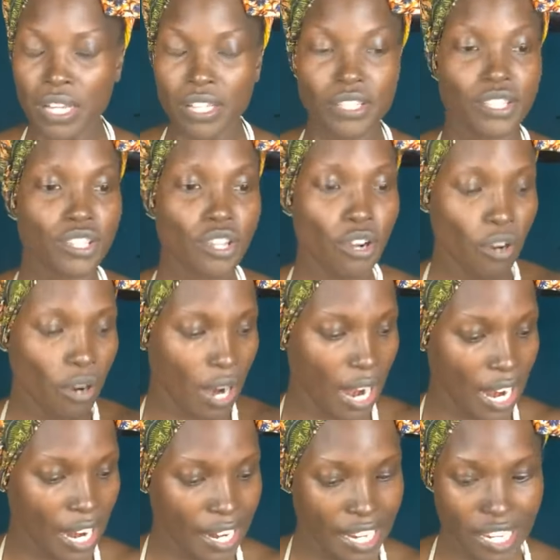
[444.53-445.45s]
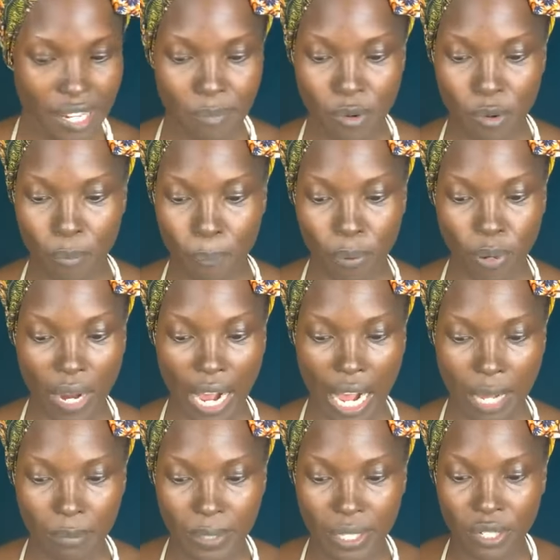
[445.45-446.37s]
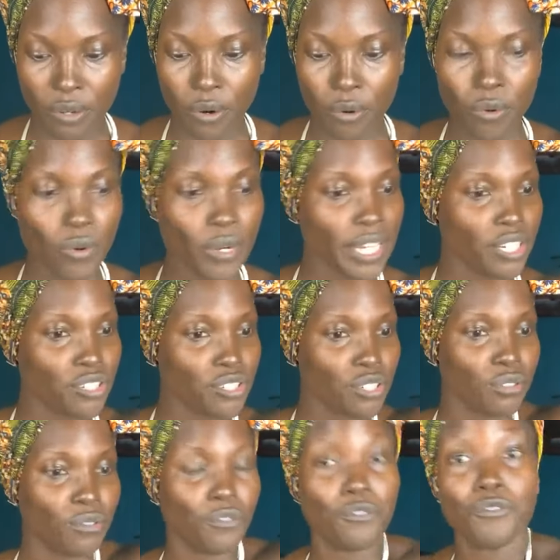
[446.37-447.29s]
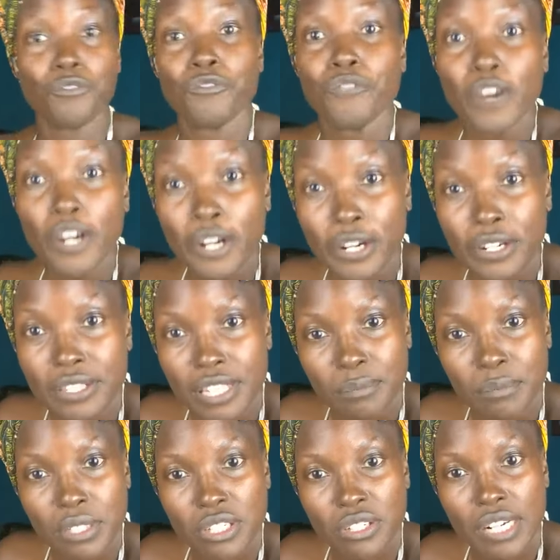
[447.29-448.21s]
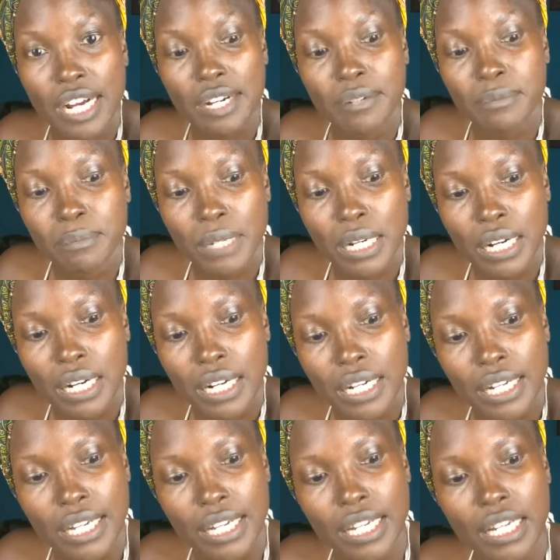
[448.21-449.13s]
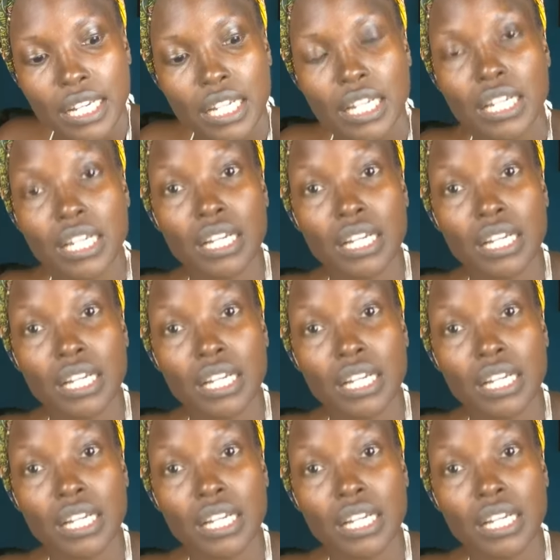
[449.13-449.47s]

So I am probably going to first, let me grab my